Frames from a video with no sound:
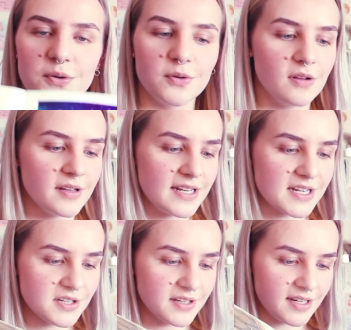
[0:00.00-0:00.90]
cool. It
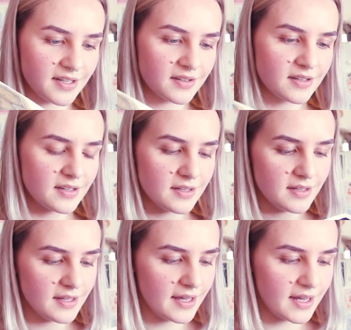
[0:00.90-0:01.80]
actually
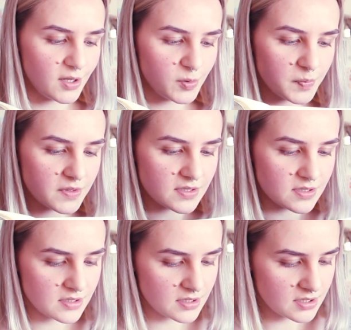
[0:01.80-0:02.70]
helped
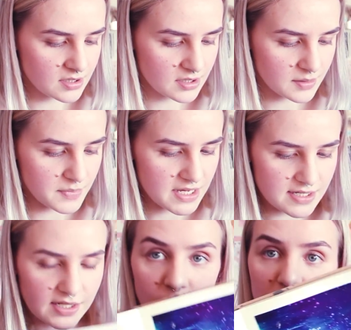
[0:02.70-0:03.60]

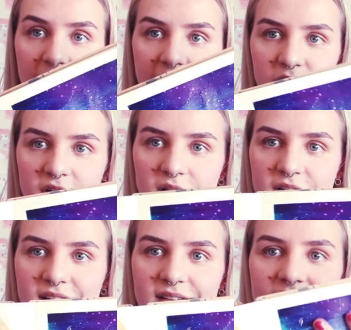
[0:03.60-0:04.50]
making it look better.
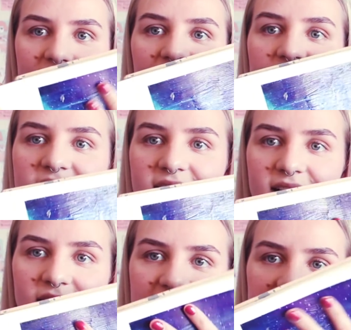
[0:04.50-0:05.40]
Looks like
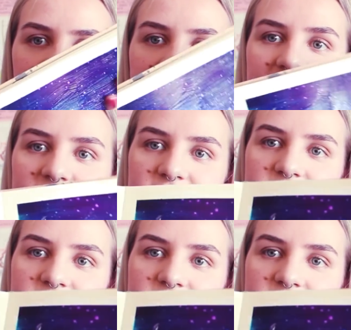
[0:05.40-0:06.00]
a shiny